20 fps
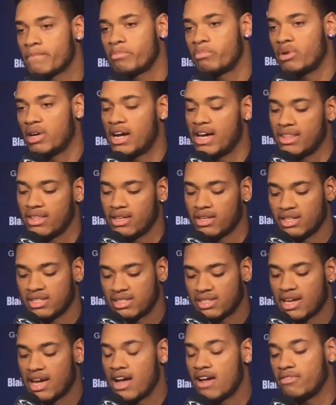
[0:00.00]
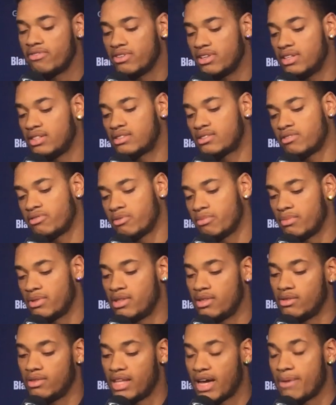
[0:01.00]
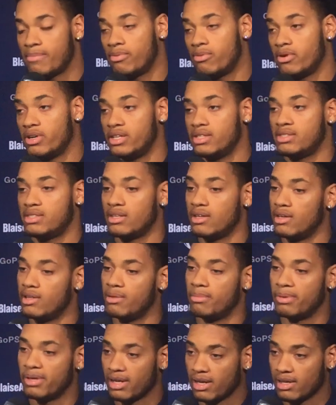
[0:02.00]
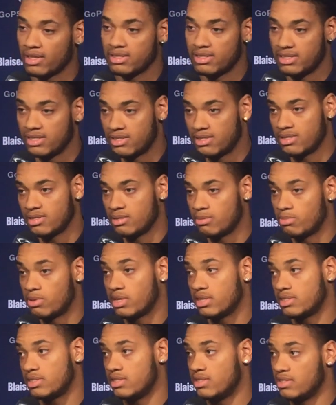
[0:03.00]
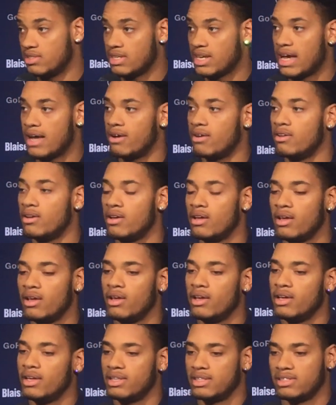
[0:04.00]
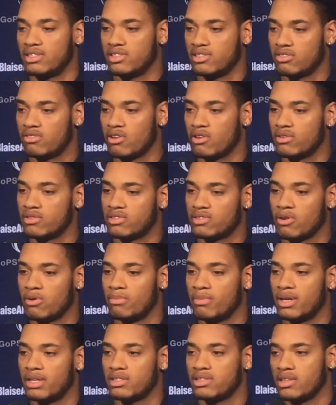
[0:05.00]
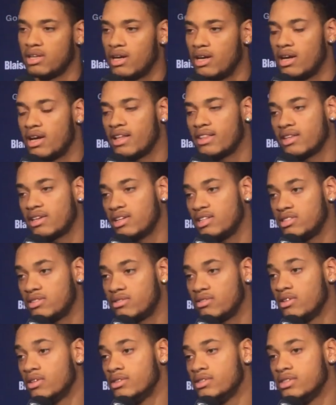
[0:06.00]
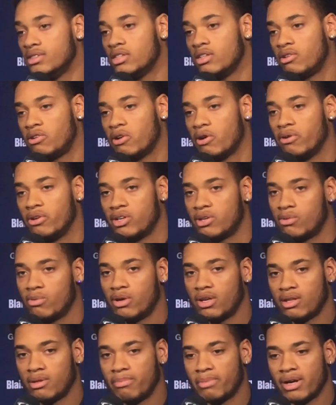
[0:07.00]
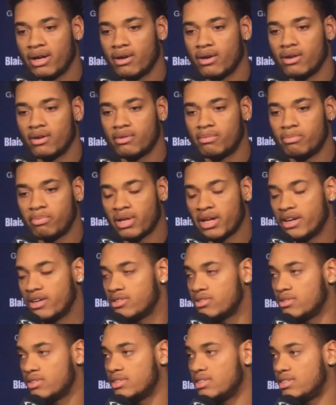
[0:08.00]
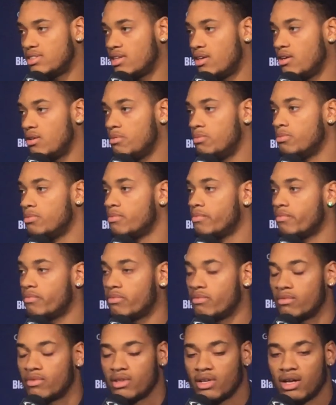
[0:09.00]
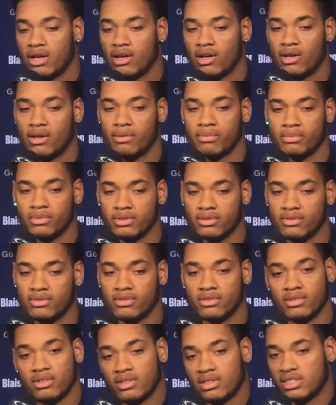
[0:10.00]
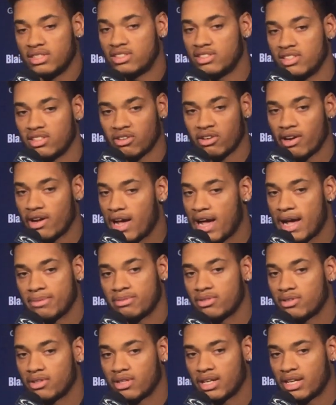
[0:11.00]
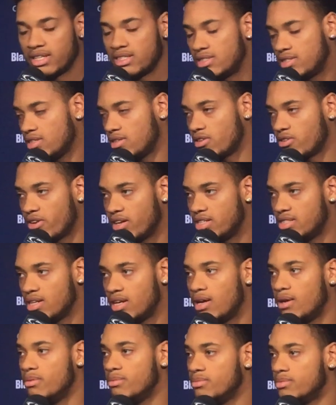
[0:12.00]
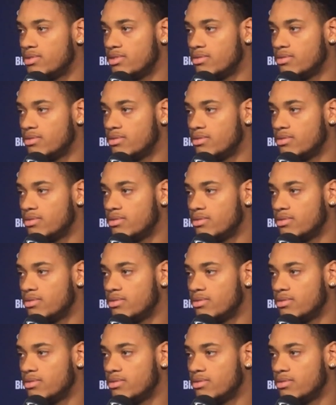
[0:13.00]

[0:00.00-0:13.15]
But I think his confidence from that point to the beginning of the season, the beginning of the season now, has just grown so much. Uh, I think he's grown into one of the better players on this team. Um, he's done absolutely. He's done a great job.